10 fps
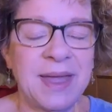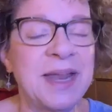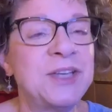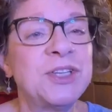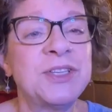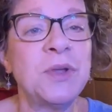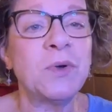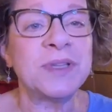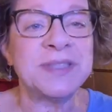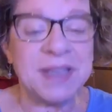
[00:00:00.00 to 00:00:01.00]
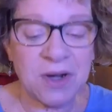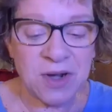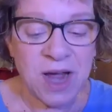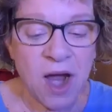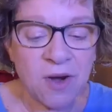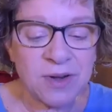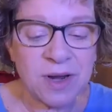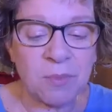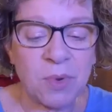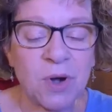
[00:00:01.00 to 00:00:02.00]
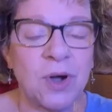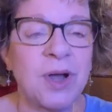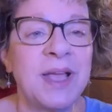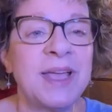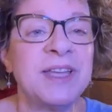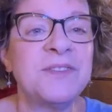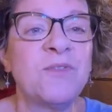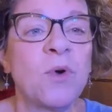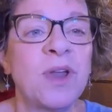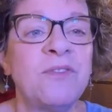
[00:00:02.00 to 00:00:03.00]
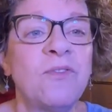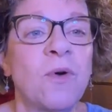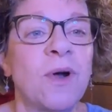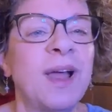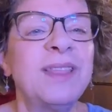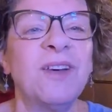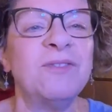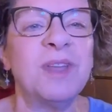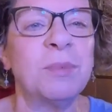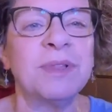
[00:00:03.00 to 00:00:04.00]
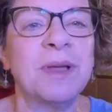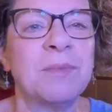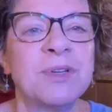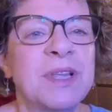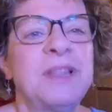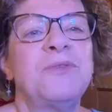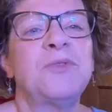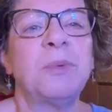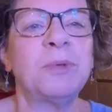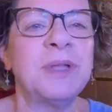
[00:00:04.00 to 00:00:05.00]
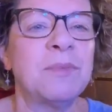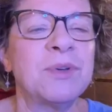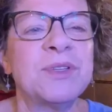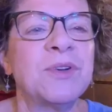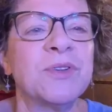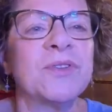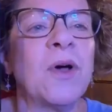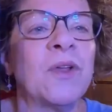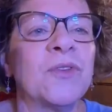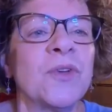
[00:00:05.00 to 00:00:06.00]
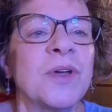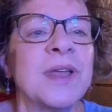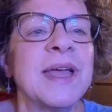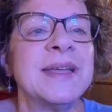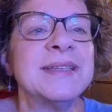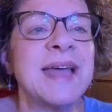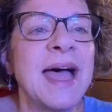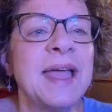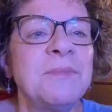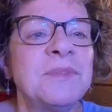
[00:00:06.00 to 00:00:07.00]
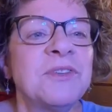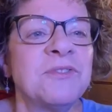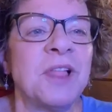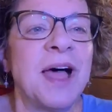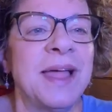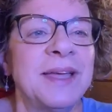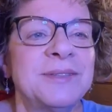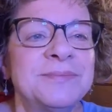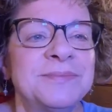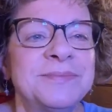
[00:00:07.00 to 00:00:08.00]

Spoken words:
And I just noticed that our card number is 44. I love double numbers. I love triple numbers. They're also good. Time to fly.